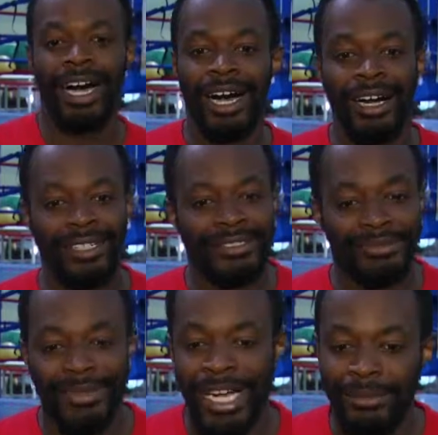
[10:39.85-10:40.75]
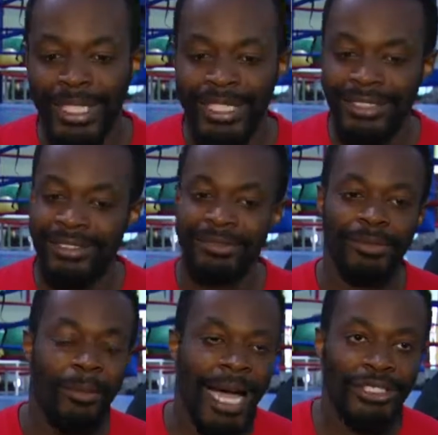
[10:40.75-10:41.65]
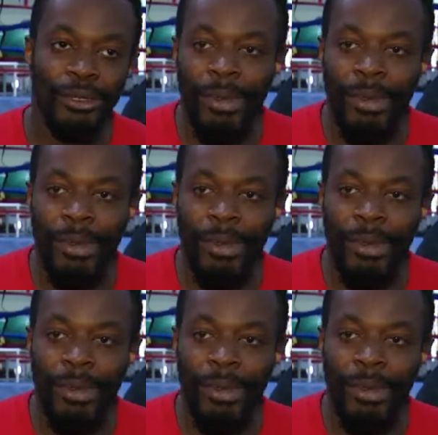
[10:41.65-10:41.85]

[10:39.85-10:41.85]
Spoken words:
I mean, master